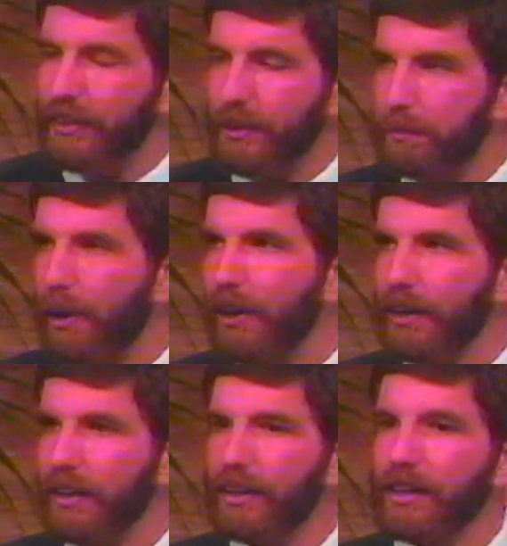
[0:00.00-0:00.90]
at the
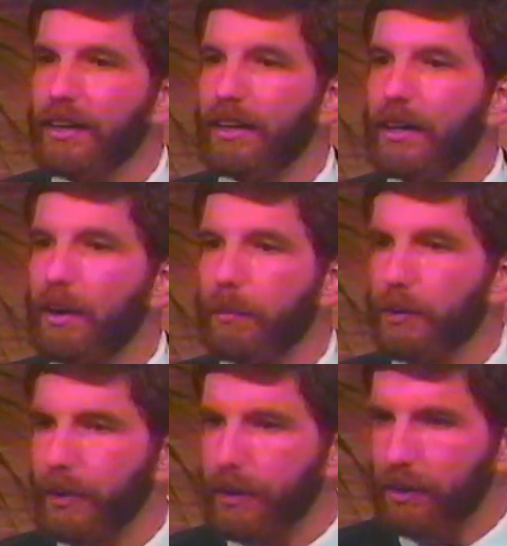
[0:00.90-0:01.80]
park
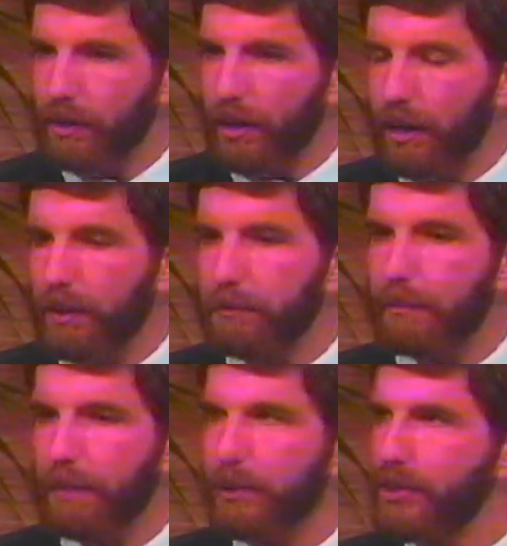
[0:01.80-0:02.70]
were
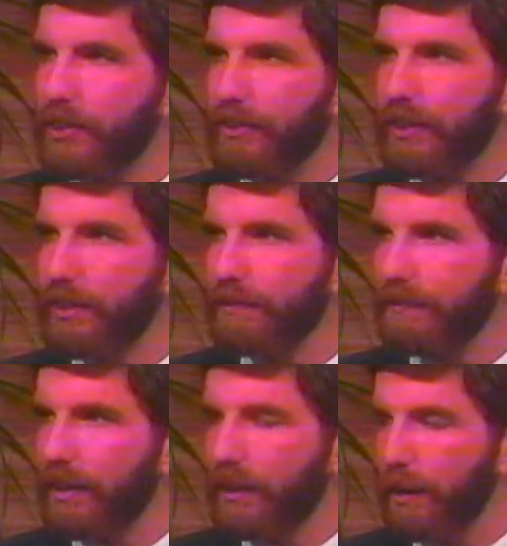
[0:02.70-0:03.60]
members of
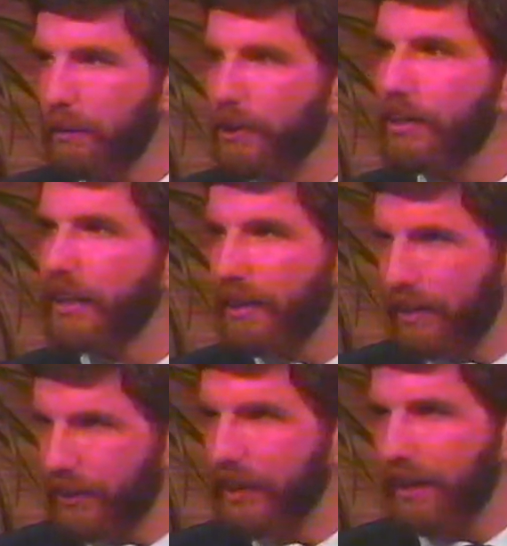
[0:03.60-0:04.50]
a community
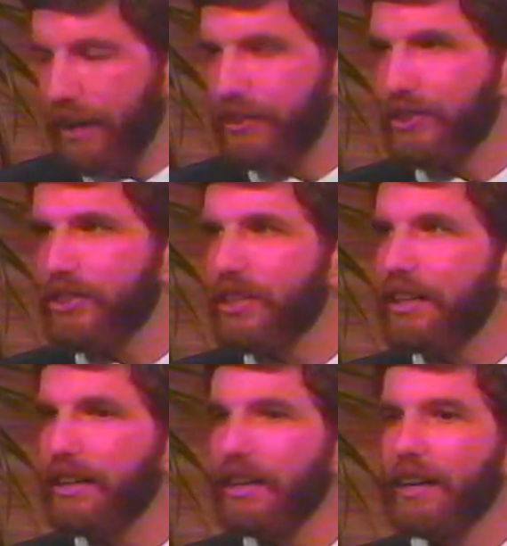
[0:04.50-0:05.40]
here in Kansas
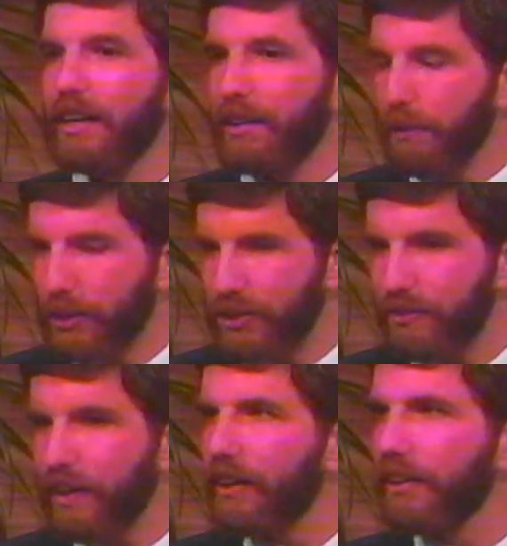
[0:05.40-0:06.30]
City that was
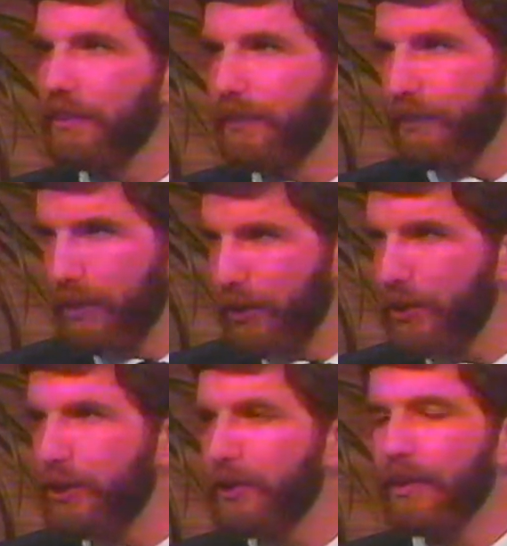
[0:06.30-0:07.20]
fairly
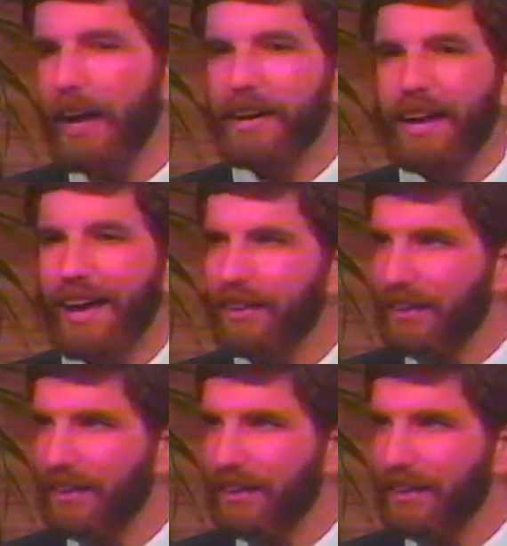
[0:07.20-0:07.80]
new and had a